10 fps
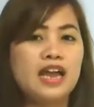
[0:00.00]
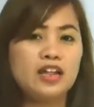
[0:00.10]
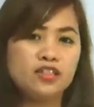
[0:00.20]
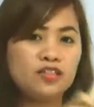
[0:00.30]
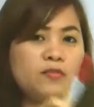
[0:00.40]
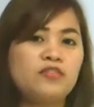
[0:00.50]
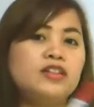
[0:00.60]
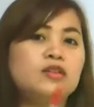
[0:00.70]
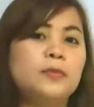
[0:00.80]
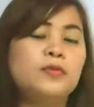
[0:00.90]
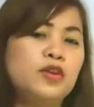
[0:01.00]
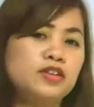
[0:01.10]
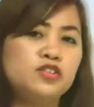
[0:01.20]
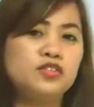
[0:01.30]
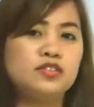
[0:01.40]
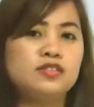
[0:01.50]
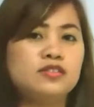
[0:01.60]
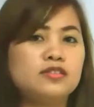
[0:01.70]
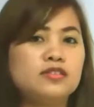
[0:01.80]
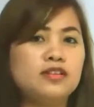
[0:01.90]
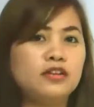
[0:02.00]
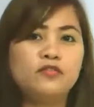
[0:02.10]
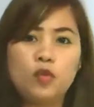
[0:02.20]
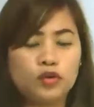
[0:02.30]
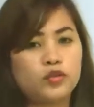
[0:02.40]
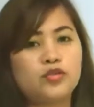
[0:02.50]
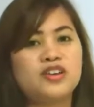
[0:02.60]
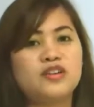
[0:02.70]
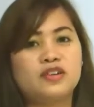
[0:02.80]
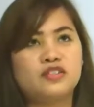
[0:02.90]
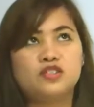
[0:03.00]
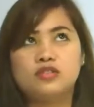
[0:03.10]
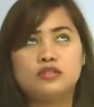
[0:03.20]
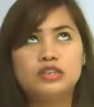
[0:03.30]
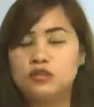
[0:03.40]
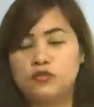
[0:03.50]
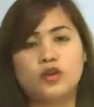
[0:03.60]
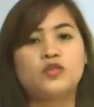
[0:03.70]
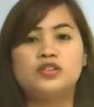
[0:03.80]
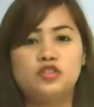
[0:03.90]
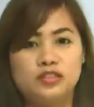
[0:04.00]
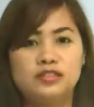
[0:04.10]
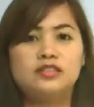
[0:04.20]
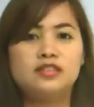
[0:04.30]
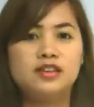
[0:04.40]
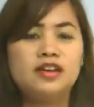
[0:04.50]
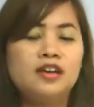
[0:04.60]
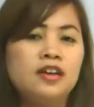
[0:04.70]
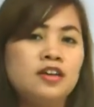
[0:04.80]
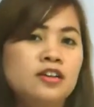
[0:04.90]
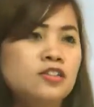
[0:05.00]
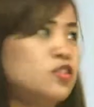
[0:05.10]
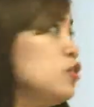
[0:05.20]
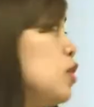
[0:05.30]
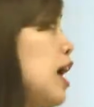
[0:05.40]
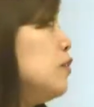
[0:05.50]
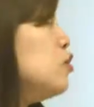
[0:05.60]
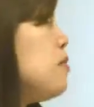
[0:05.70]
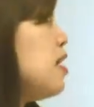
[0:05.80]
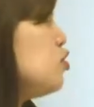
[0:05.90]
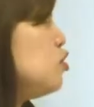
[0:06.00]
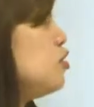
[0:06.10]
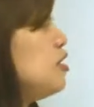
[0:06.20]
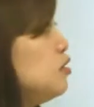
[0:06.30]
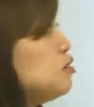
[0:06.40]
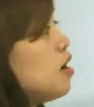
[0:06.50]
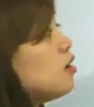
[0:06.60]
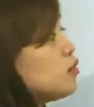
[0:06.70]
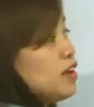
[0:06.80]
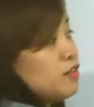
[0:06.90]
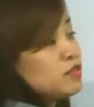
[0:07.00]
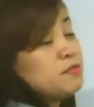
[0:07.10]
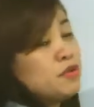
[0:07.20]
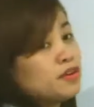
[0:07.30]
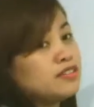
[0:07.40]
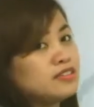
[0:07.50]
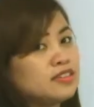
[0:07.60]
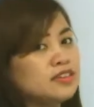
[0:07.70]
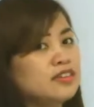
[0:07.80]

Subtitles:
and some follow-up questions, like 3 to 4 questions. So you have to make sure that you cover every point.